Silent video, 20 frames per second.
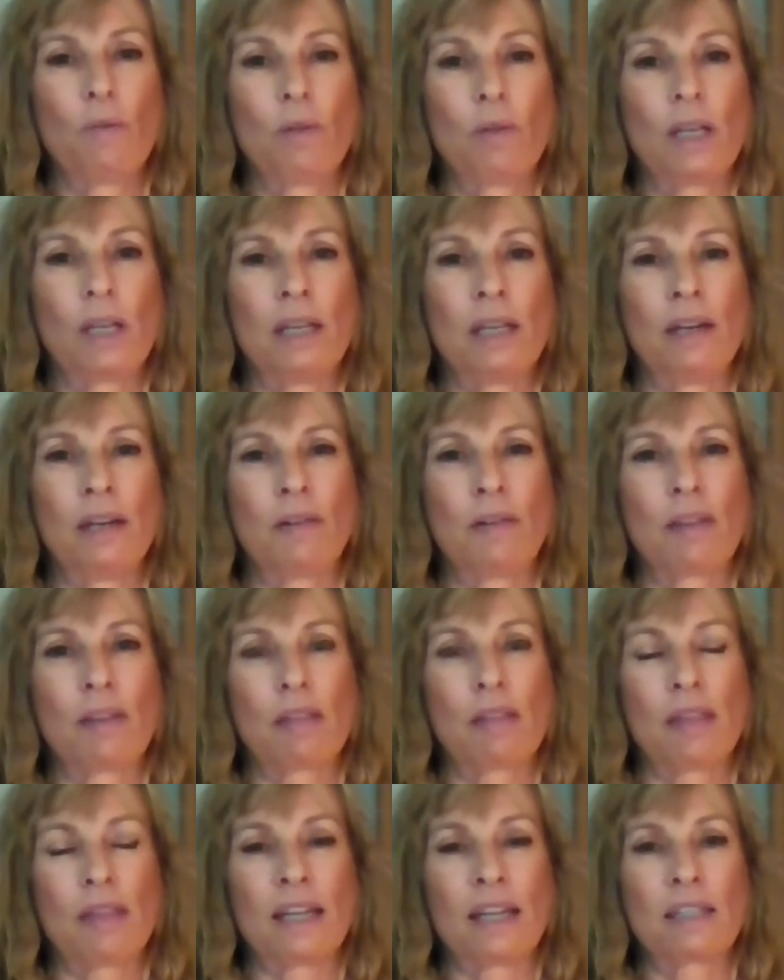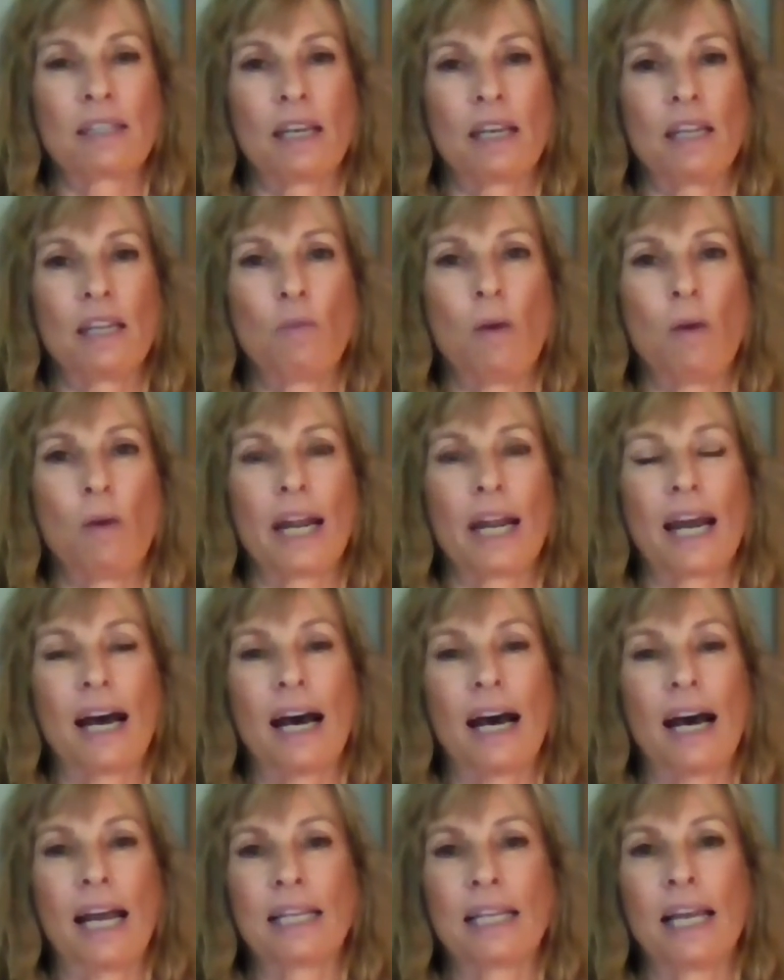you know, the things that you want to
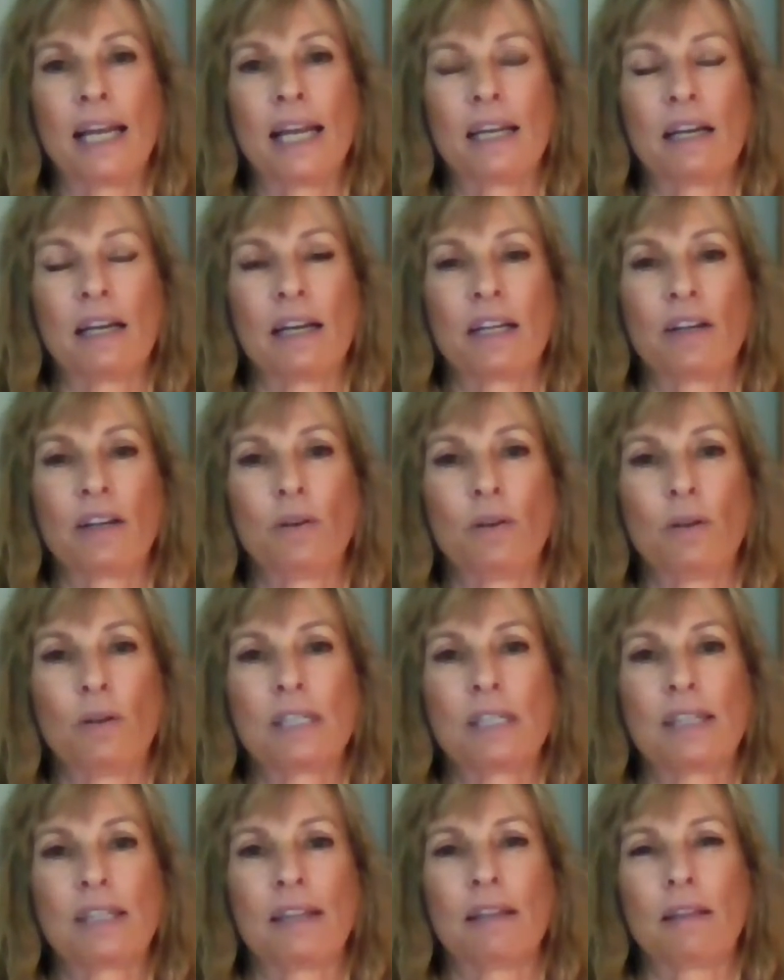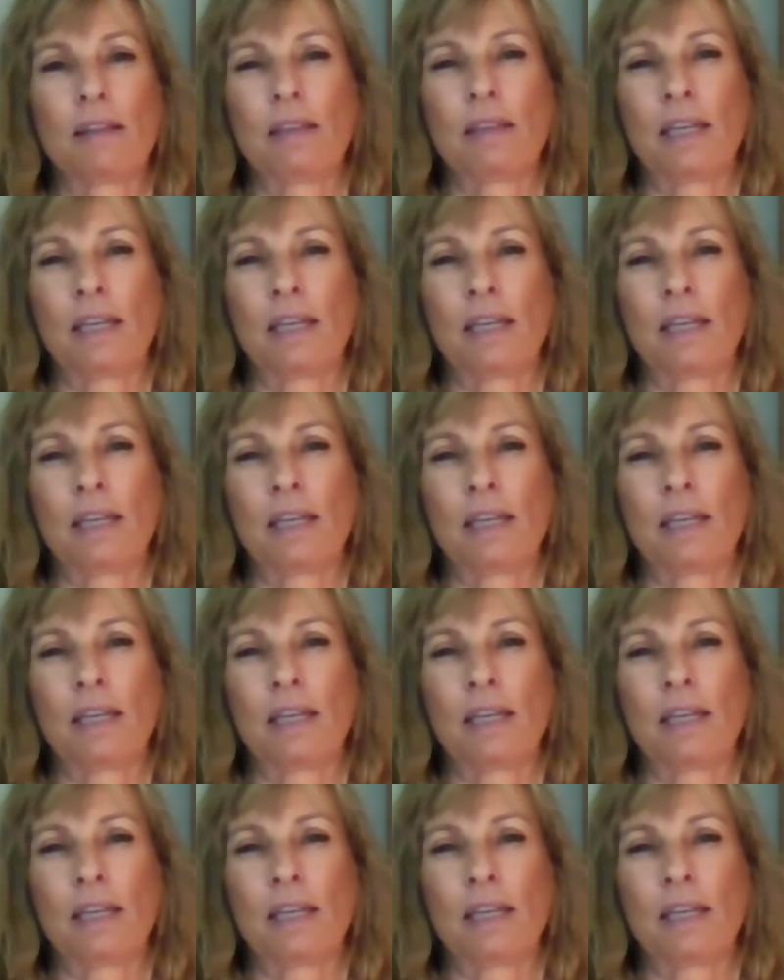highlight on your horse and the